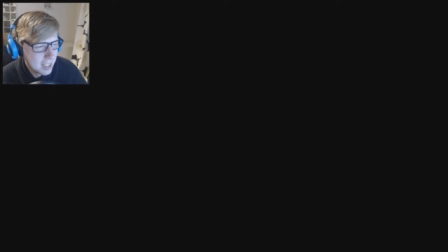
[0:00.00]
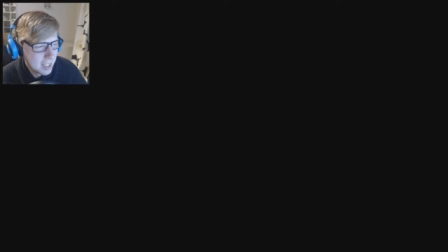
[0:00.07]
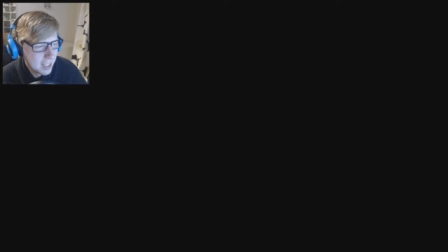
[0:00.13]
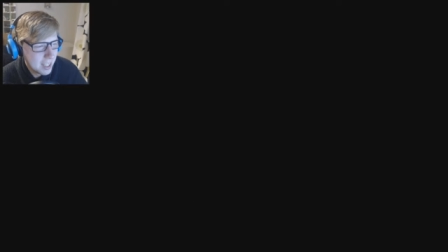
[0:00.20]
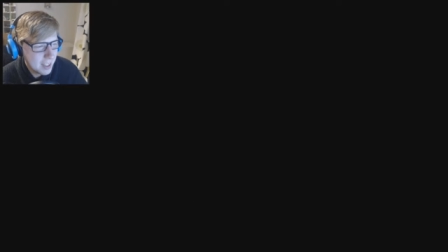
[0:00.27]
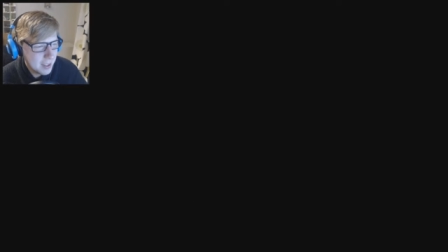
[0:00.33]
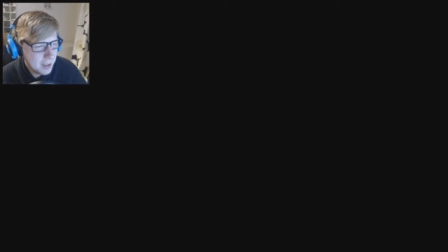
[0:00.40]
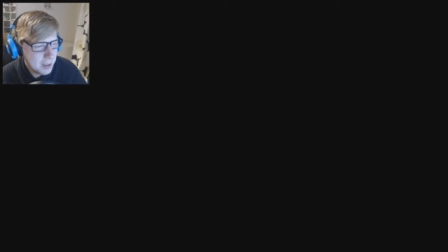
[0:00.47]

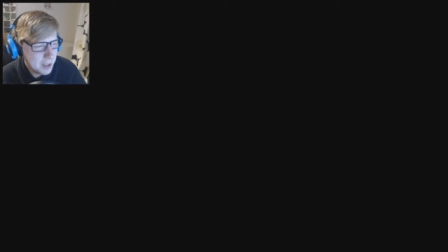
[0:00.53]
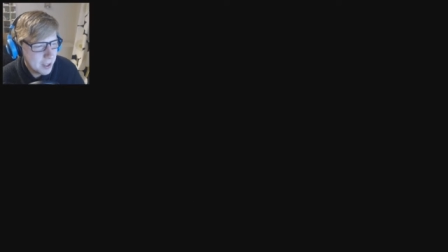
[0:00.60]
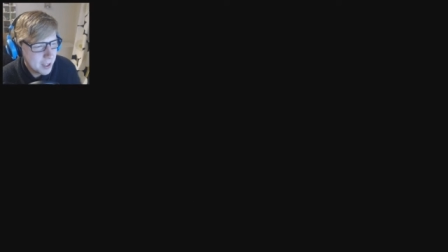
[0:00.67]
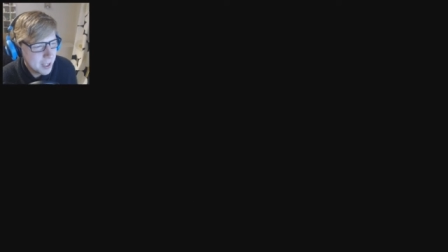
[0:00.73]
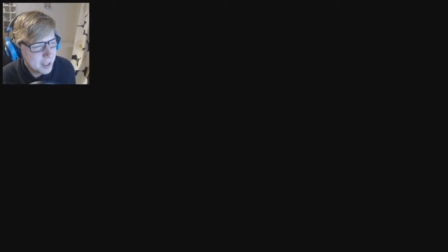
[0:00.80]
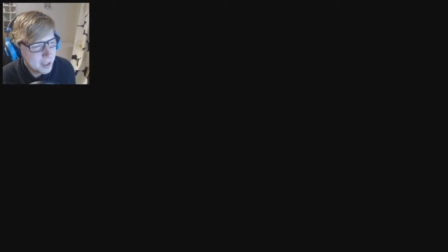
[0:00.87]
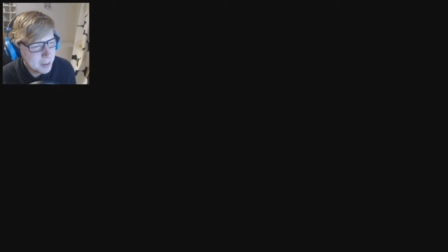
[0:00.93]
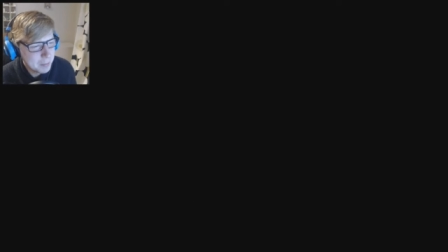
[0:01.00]
Use your
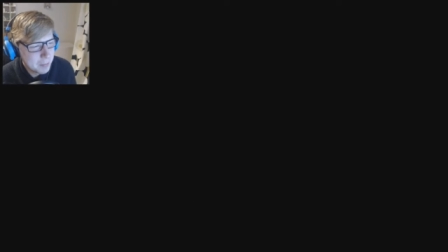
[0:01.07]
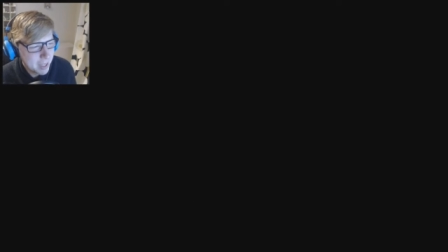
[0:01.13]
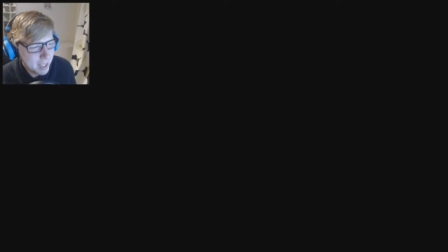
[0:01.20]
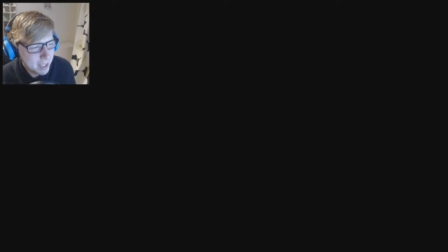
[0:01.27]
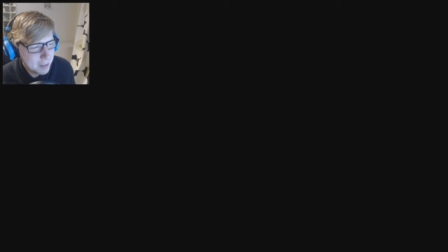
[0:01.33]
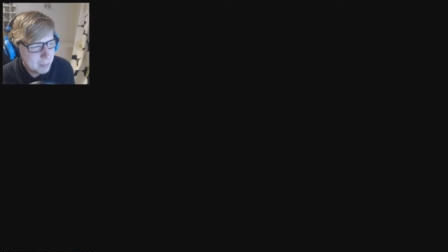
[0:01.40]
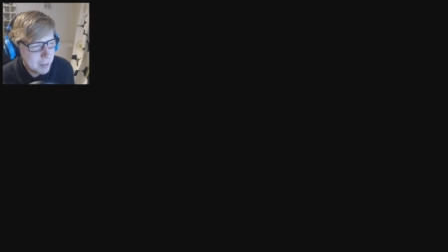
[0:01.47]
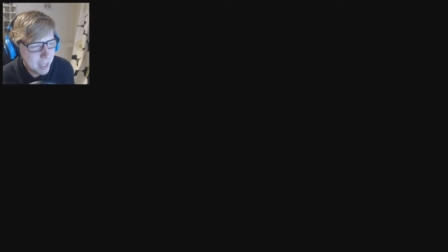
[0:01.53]
YouTube
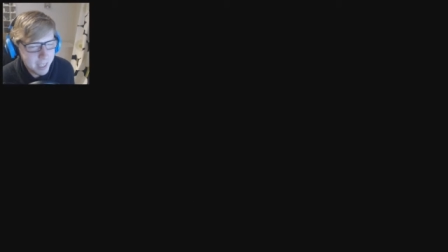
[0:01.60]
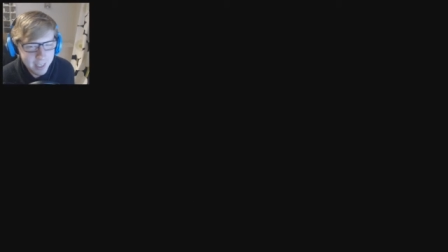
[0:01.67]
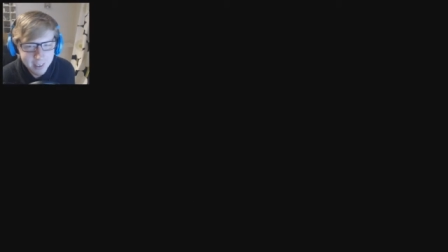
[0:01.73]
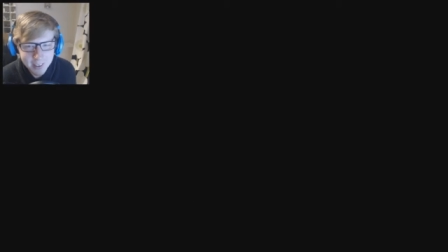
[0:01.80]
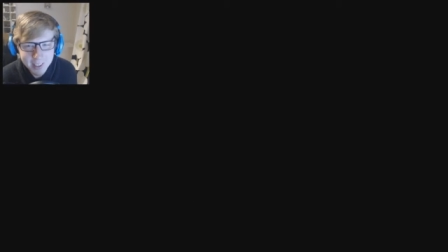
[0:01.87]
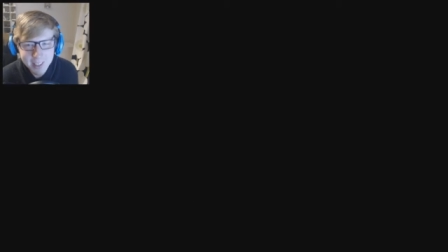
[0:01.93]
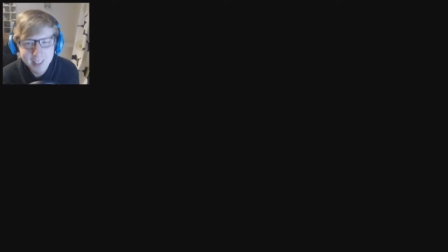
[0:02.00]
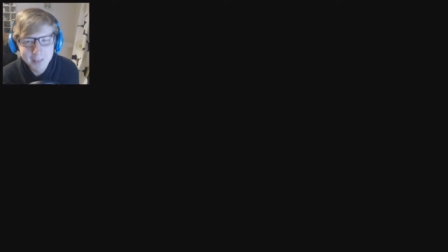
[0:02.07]
money to buy new
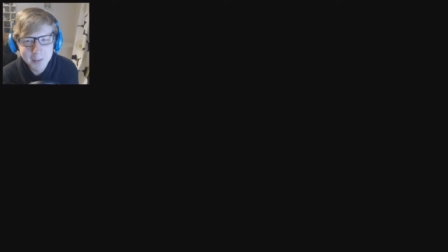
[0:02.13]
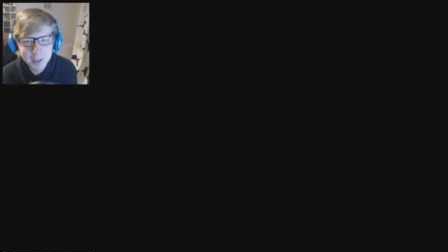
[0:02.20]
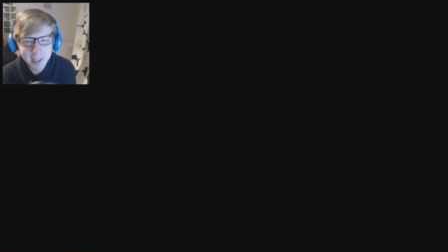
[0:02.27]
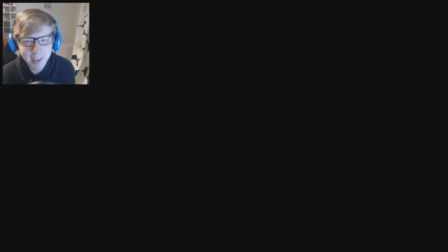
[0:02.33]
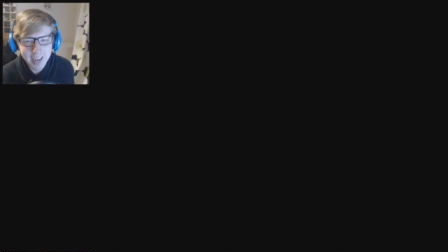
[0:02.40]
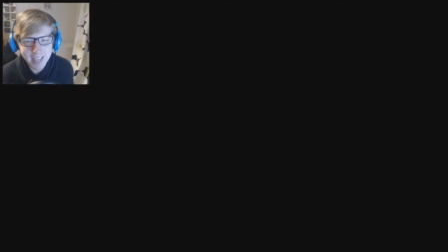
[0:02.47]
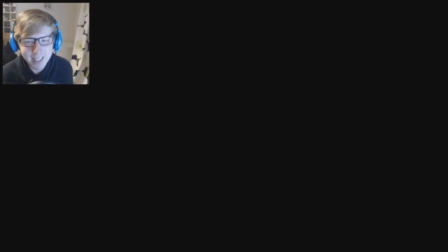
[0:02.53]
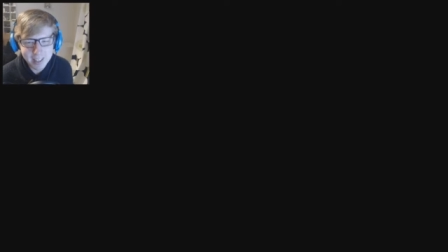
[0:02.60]
ones if your
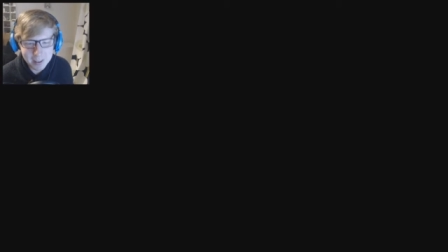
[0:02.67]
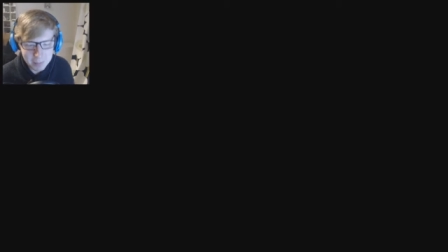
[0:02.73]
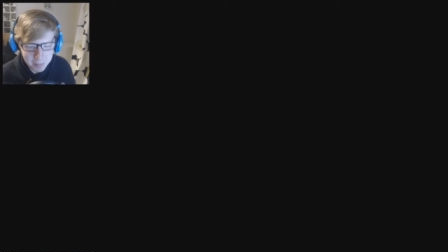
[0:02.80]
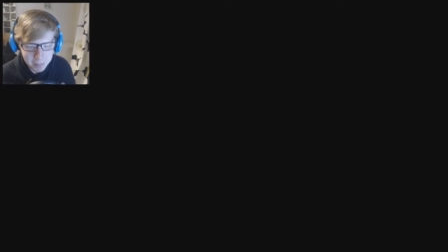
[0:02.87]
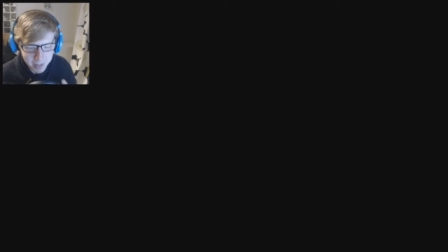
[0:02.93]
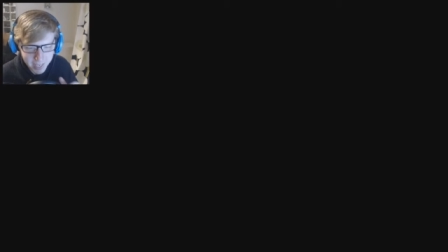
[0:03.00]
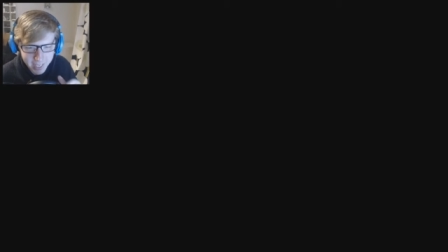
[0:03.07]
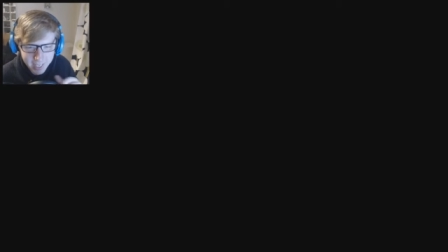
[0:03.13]
glasses
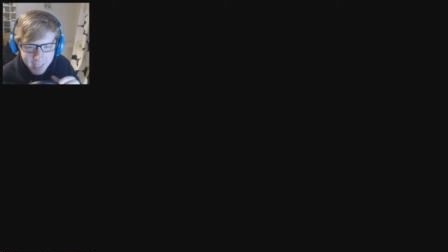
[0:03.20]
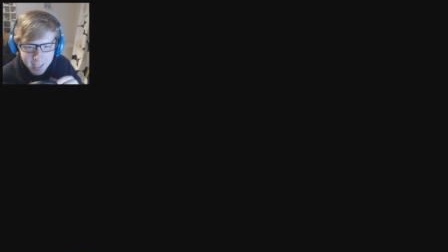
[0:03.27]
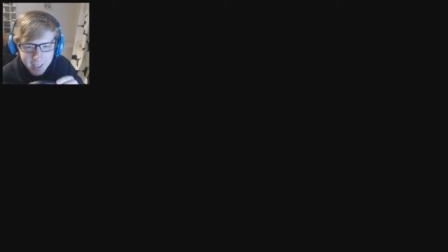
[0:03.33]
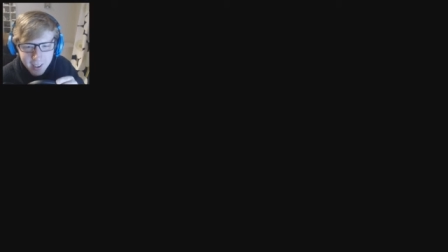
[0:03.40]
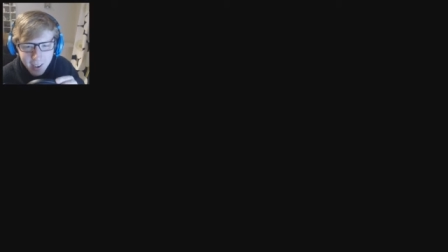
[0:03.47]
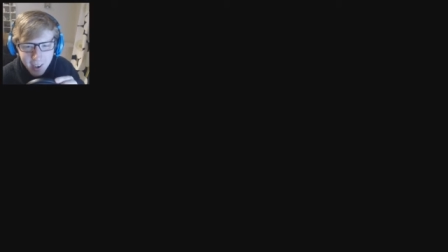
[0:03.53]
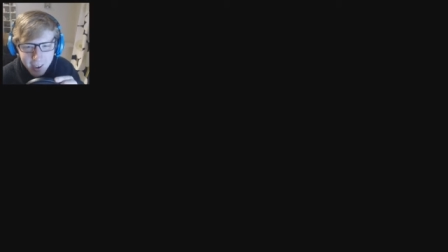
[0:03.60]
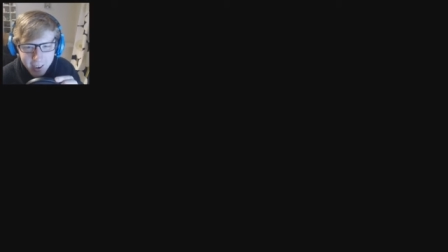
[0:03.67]
break.
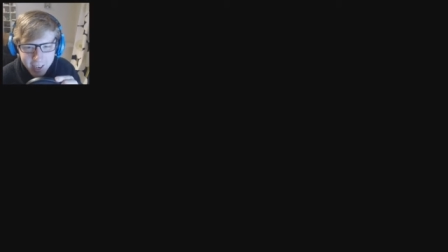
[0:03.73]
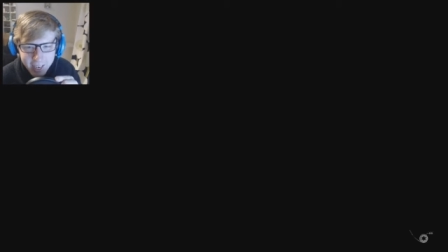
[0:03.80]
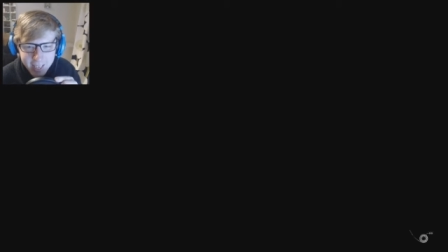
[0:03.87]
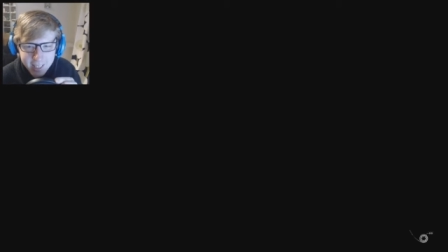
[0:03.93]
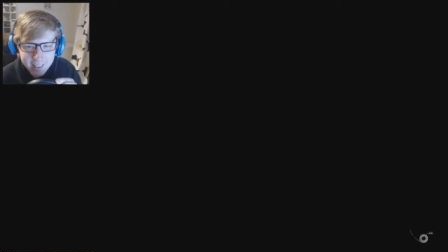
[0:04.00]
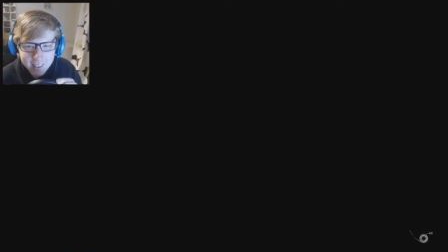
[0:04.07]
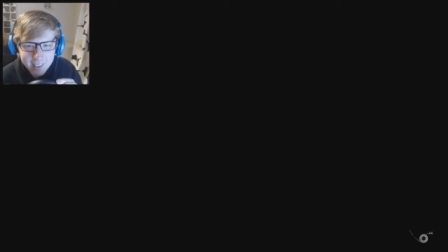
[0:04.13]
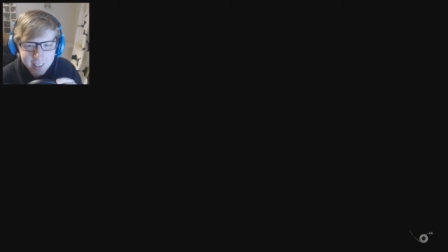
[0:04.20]

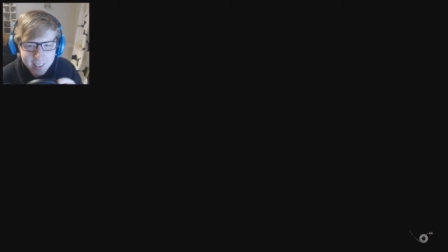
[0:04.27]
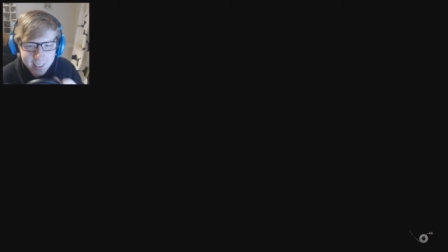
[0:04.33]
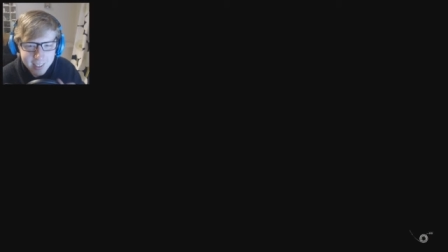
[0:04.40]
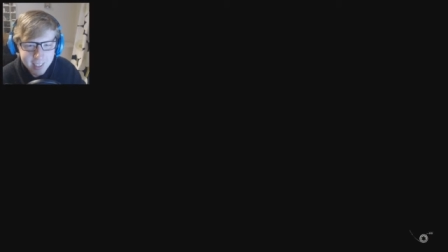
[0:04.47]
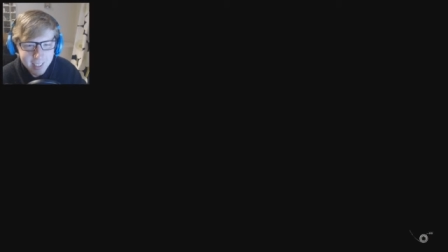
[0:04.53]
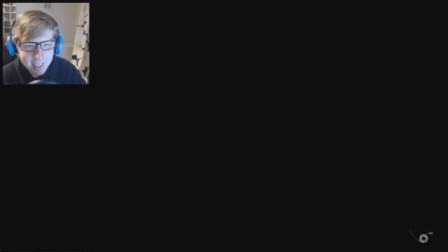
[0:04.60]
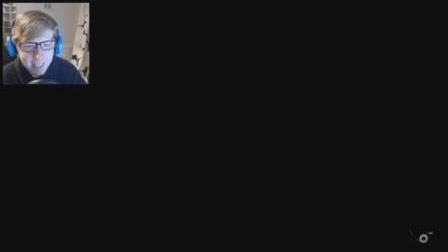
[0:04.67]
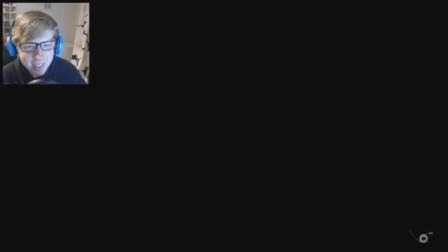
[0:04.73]
Alright!
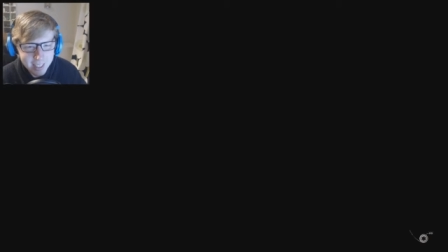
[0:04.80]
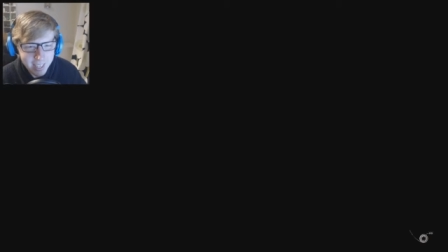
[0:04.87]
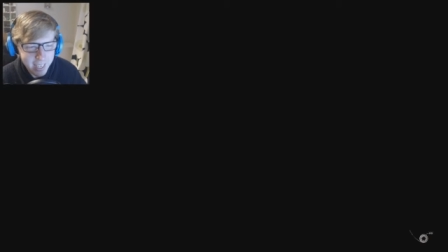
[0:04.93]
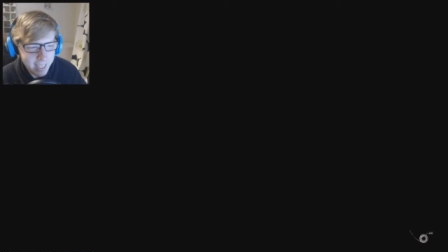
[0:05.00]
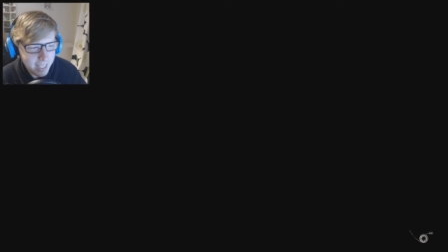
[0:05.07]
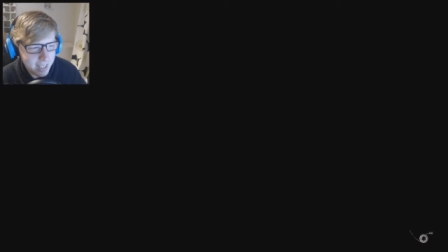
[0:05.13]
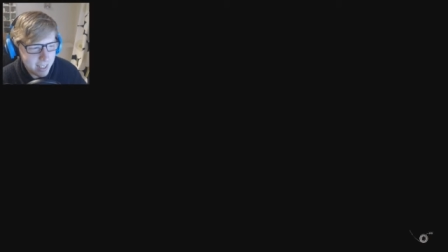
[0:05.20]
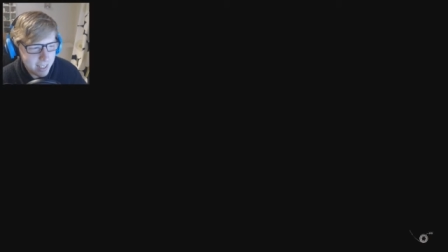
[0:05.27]

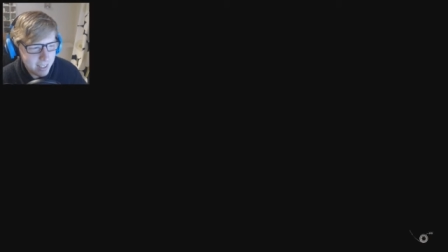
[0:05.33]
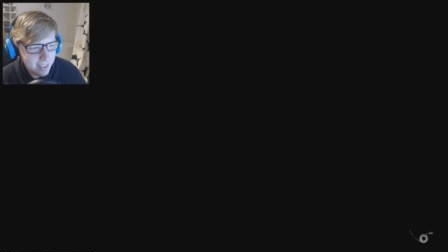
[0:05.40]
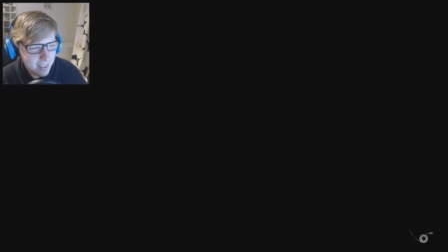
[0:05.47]
Thanks!